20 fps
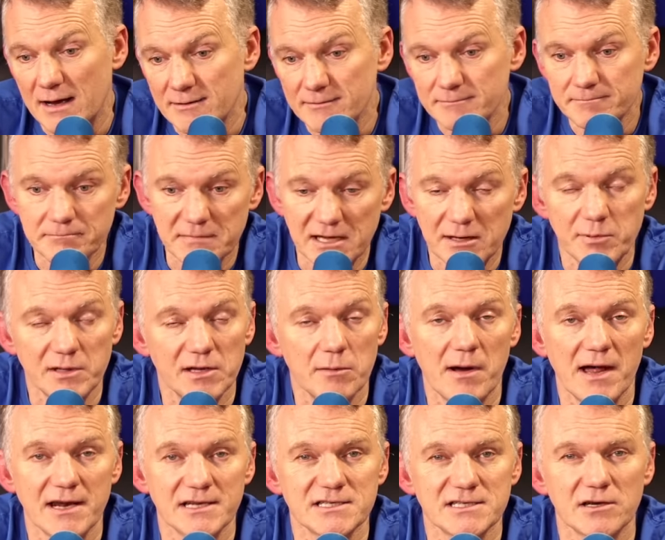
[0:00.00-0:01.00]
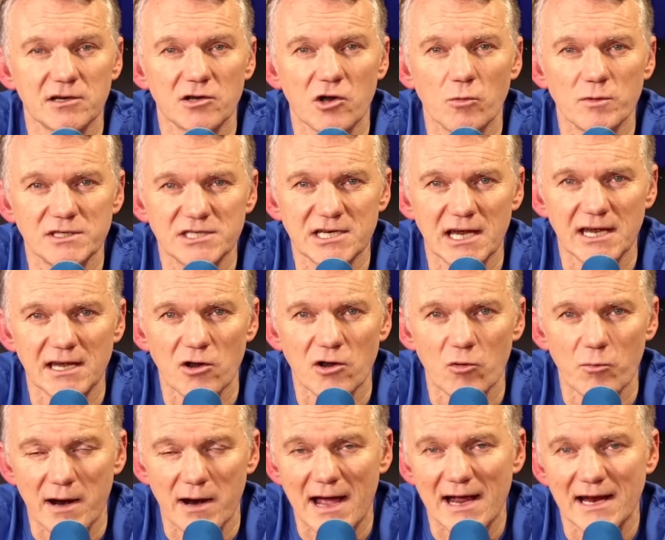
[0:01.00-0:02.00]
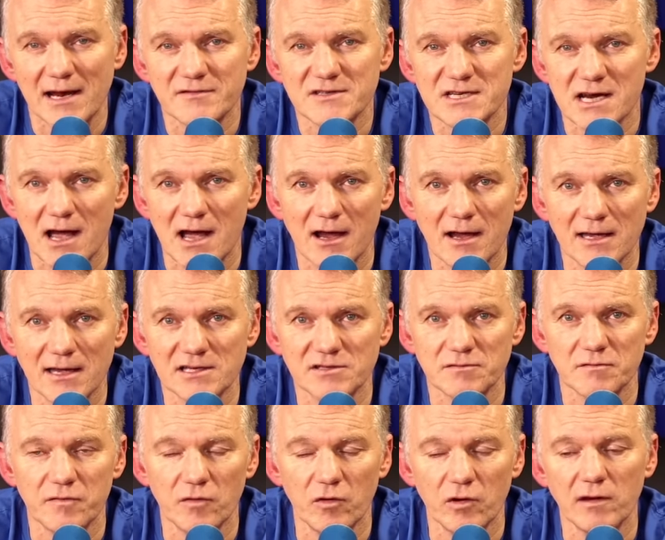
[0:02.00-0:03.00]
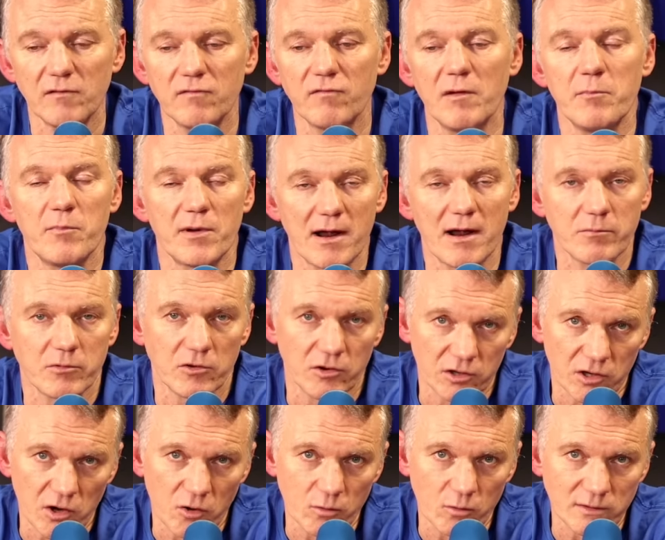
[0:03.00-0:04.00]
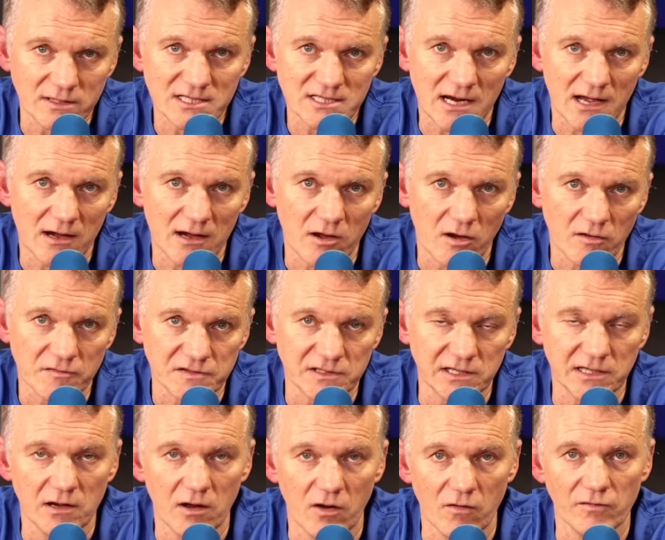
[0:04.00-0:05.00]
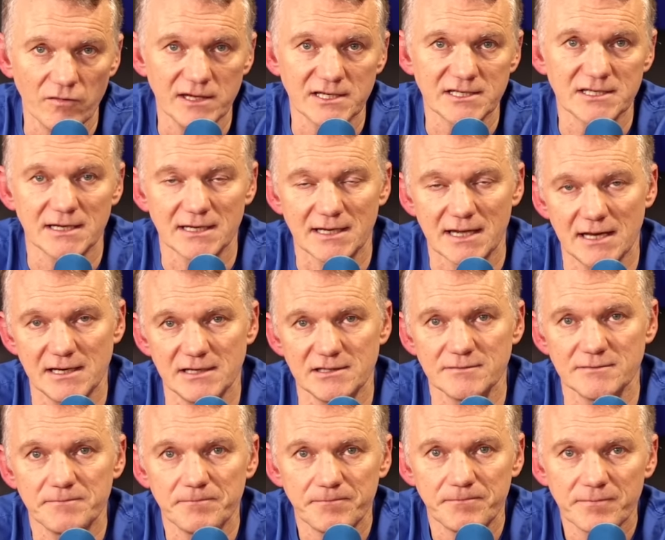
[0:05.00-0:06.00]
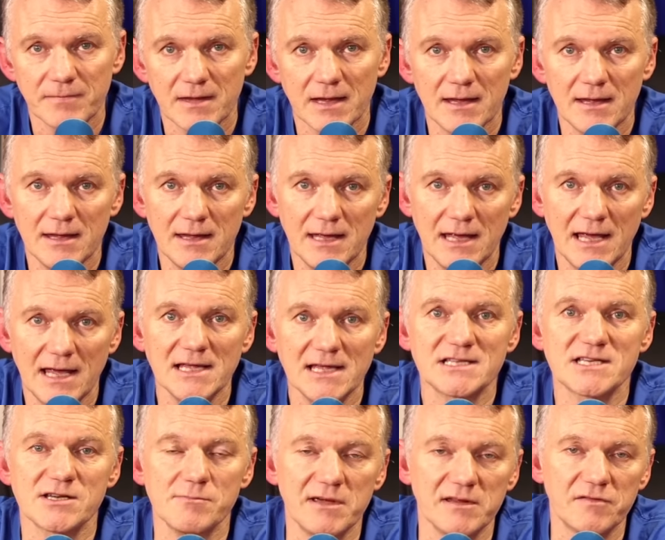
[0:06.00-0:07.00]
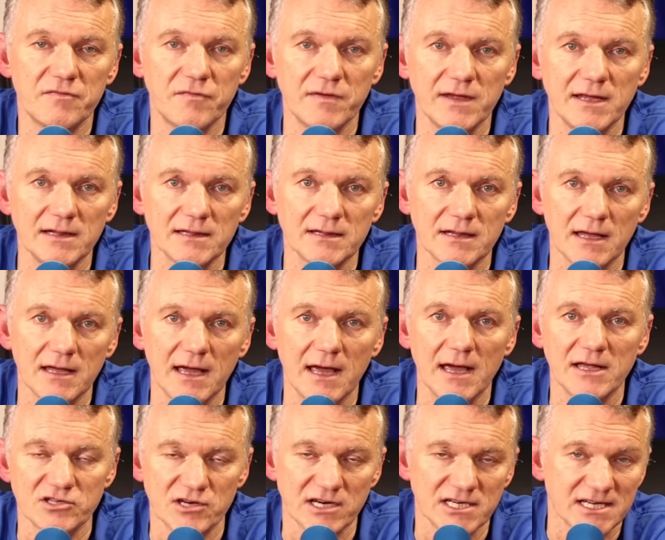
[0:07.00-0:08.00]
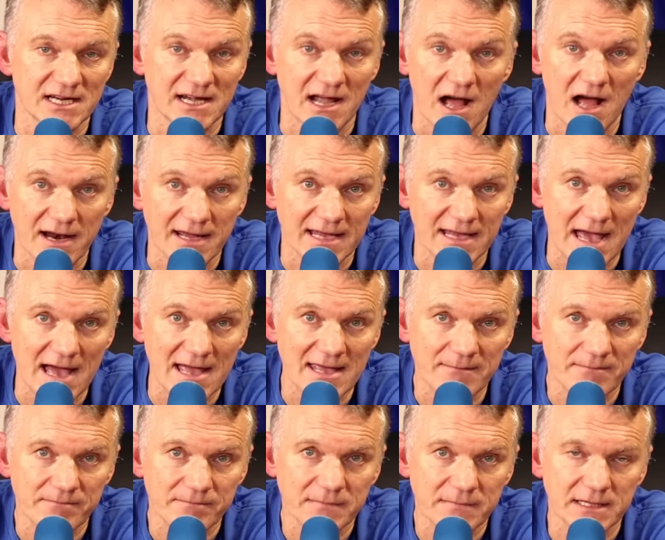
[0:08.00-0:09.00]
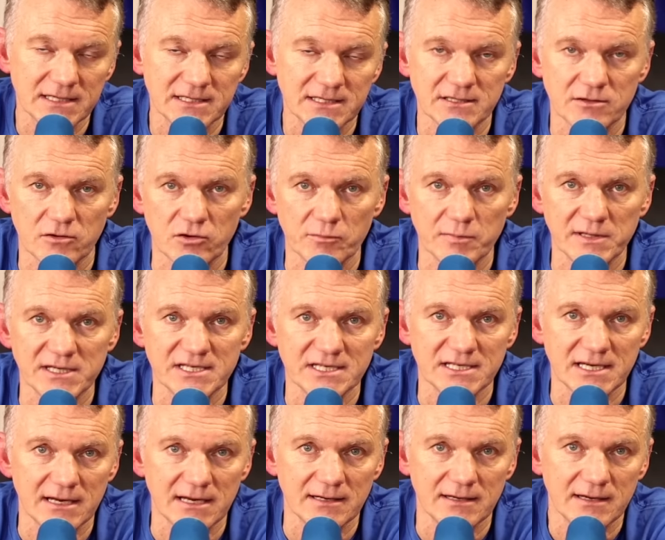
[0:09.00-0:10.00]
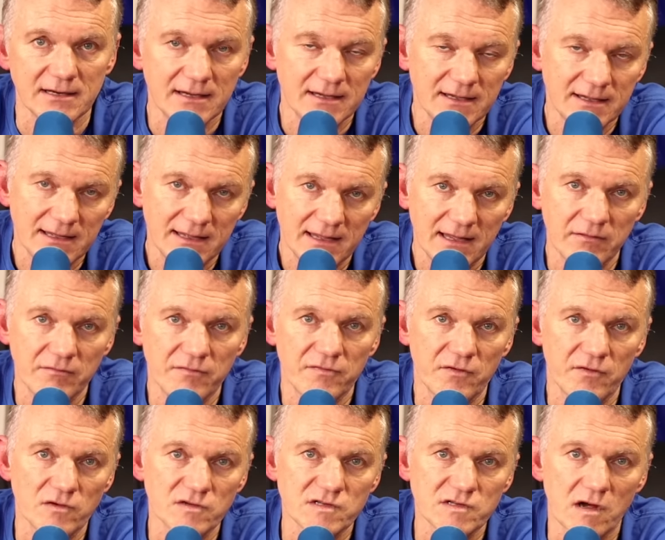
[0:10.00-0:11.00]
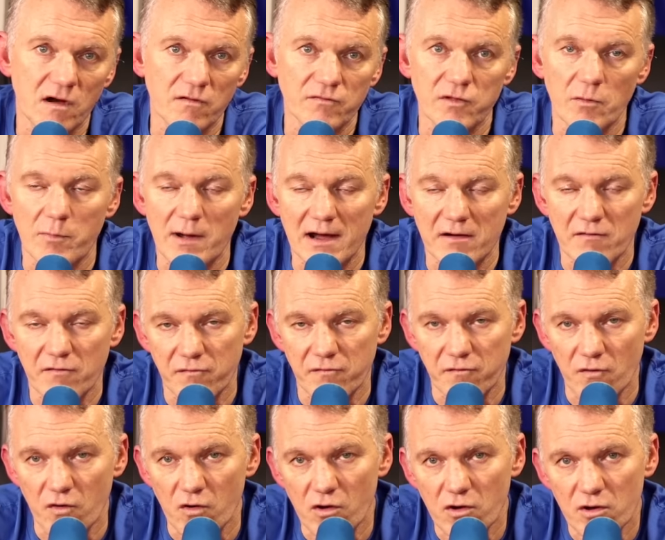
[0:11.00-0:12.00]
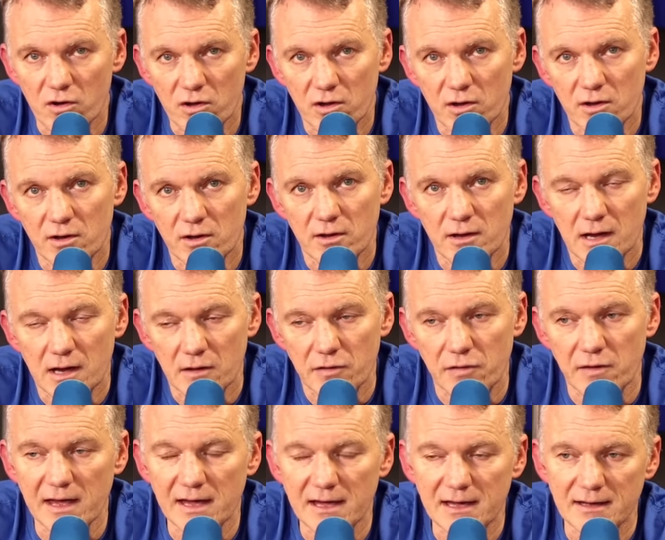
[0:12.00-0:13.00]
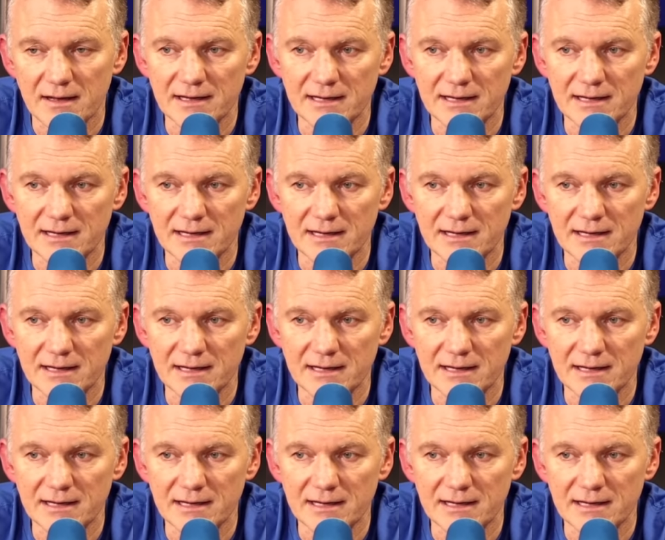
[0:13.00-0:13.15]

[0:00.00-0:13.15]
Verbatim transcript: maybe the manager will go with Jake O'Brien if Tarkowski isn't fully fit, but I'm going to go with Tarkowski on this occasion. Into midfield, uh, Idrissa Gueye is going to be sitting in front of the back four. I think